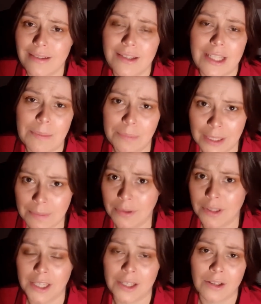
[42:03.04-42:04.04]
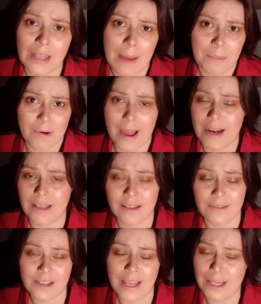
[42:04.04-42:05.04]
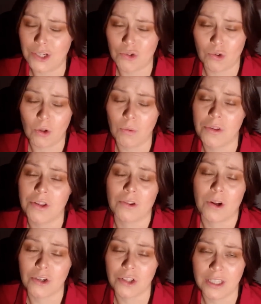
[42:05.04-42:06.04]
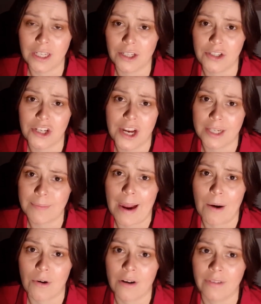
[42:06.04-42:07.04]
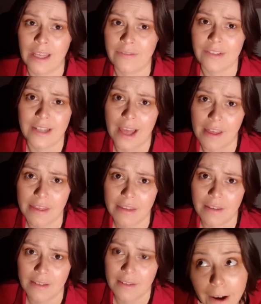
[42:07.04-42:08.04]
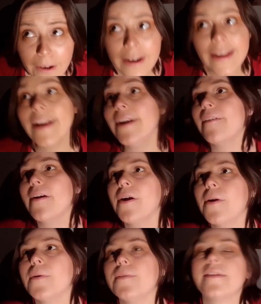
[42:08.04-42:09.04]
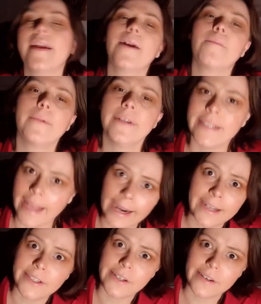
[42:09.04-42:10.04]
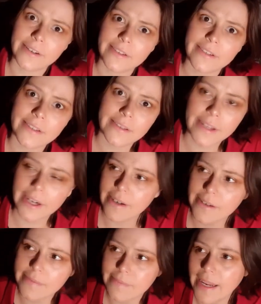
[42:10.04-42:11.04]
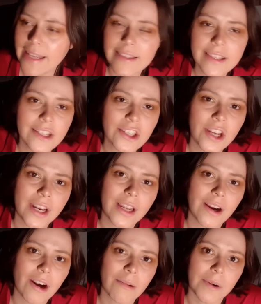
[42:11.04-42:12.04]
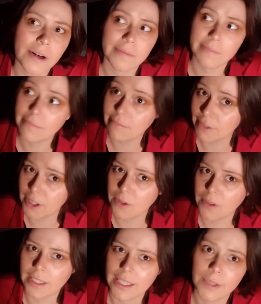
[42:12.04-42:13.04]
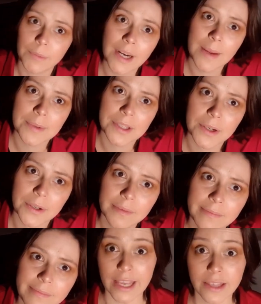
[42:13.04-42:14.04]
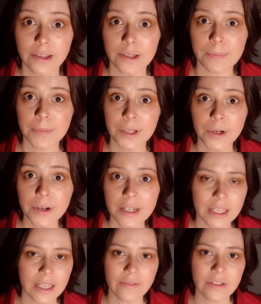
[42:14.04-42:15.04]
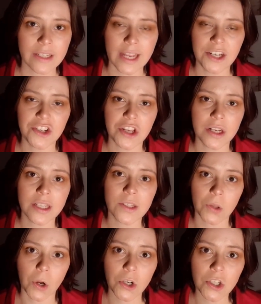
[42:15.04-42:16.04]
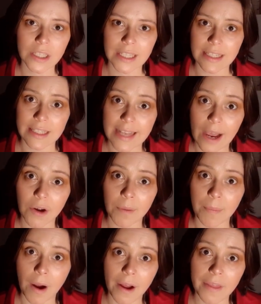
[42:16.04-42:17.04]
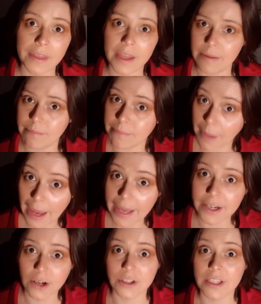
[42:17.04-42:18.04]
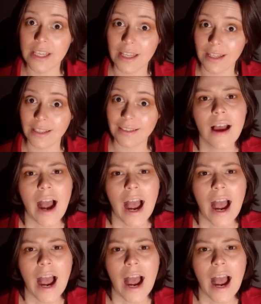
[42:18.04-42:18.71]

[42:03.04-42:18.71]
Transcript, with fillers: and deeply political apparatus of state control with the largely unchecked power of life and death. They're heroes, they're protectors, they're knights in shining armor, literally in one episode, and this purity of intention is largely endowed upon them by Garcia.